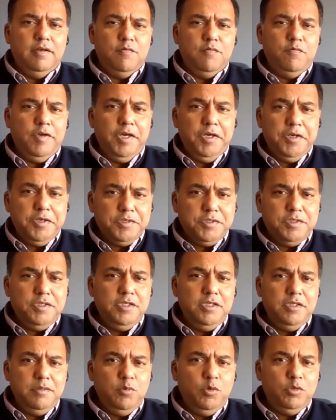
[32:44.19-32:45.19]
Where is
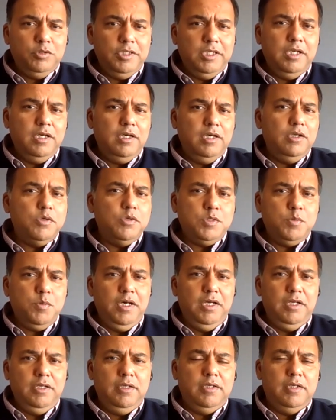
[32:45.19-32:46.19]
the Motilal
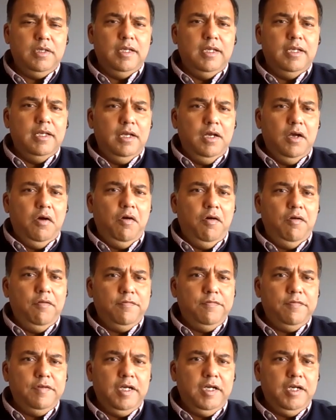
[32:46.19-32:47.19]
Oswal
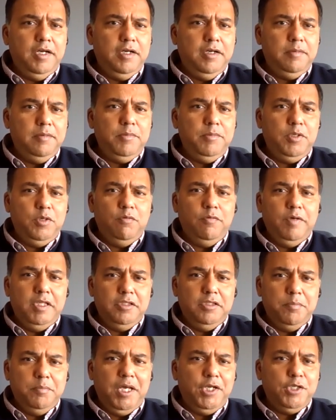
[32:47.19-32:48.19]
of uh, you know
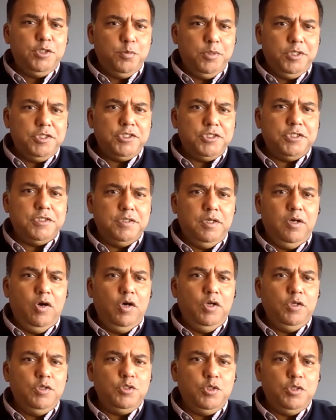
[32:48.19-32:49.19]
wealth management
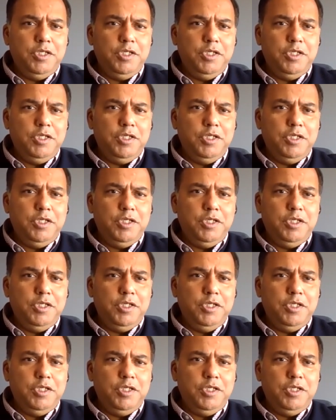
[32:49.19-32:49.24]
on hmm.